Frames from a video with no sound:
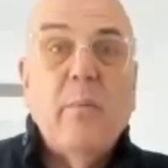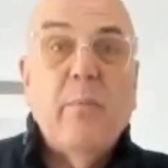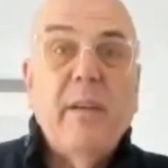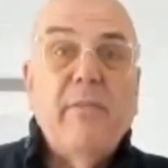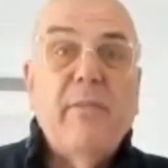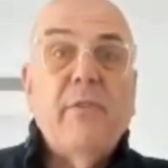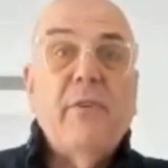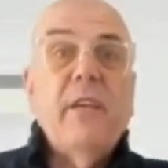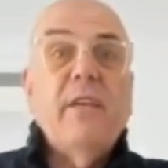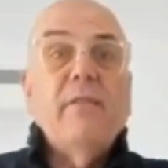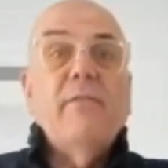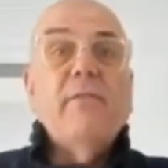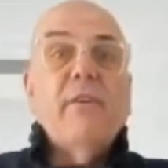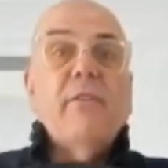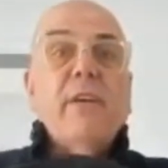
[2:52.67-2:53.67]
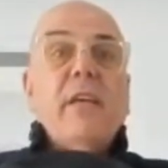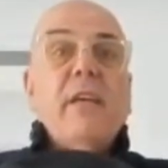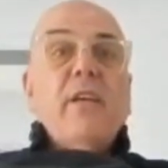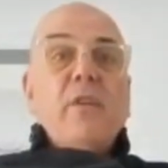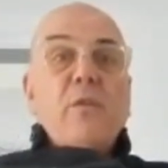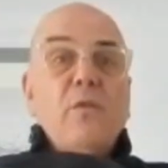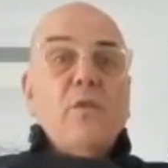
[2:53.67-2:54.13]
be a very, very
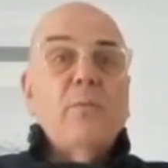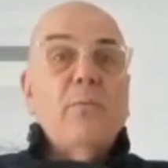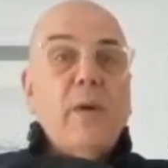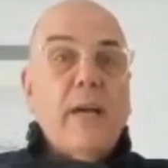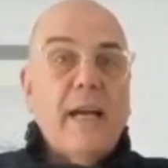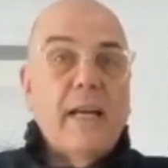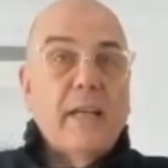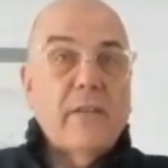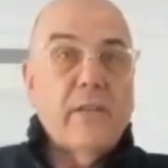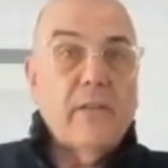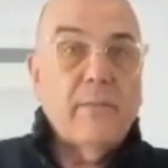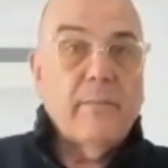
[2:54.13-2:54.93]
usable hat.